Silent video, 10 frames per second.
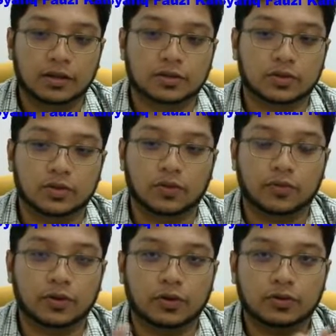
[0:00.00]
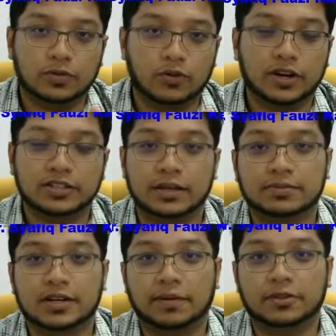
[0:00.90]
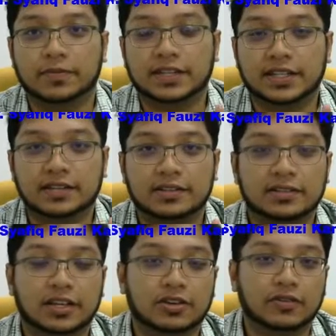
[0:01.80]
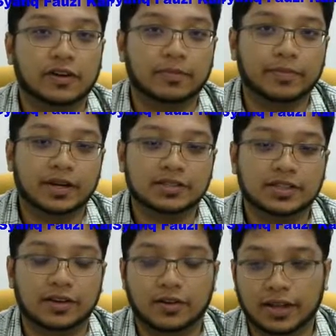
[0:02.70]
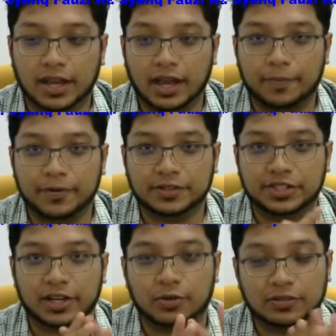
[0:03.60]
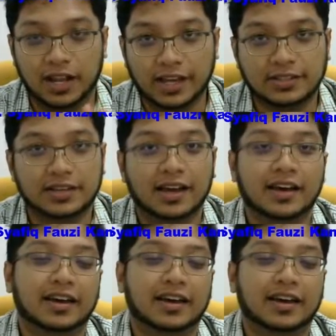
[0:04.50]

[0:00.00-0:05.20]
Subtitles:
So for those who already subscribed to my channel, thank you very much. Okay, I appreciate those likes.